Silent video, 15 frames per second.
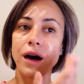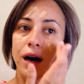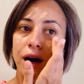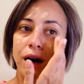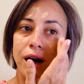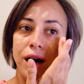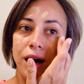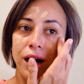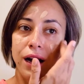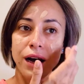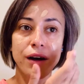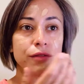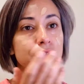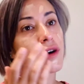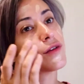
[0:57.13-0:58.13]
I
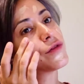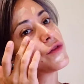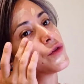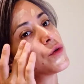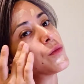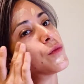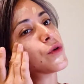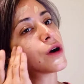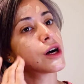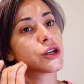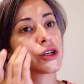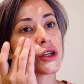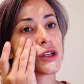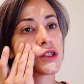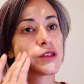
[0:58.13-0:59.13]
have a few
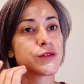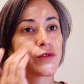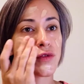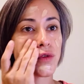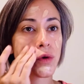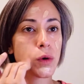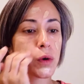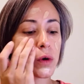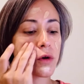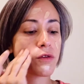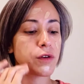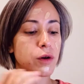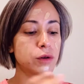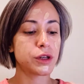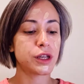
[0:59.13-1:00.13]
brushes for
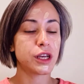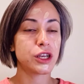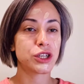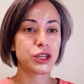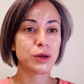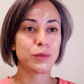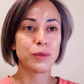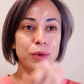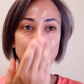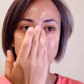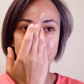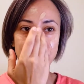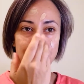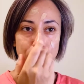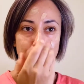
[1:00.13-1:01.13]
foundation,
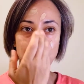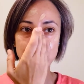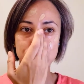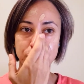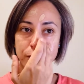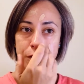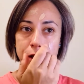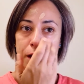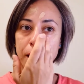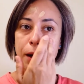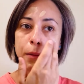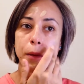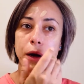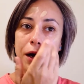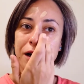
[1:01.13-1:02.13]
but most of the
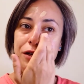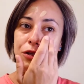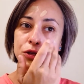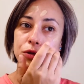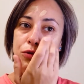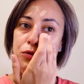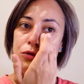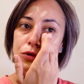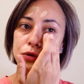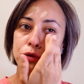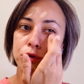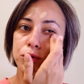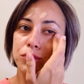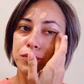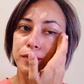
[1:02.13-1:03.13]
time I choose to
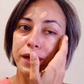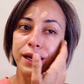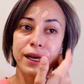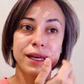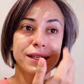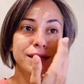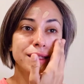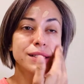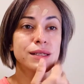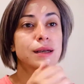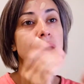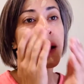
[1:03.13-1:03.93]
use my hands.